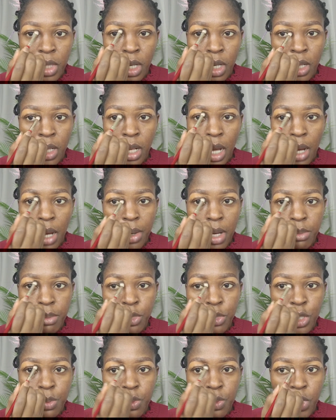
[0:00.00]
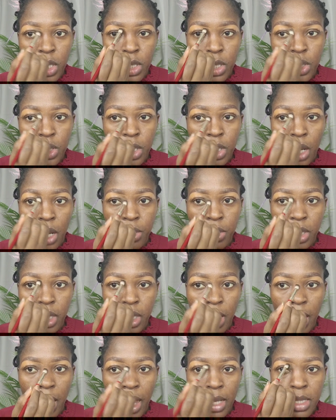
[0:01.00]
Now I'm just brushing out
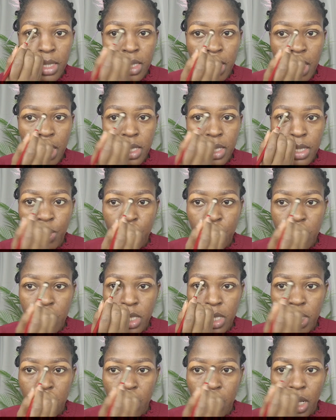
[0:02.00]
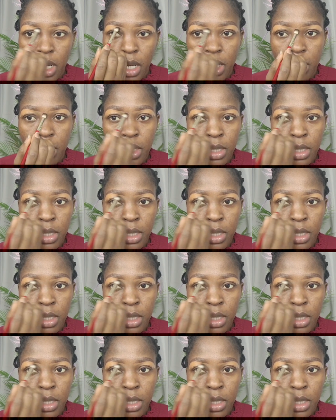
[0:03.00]
the excess concealer.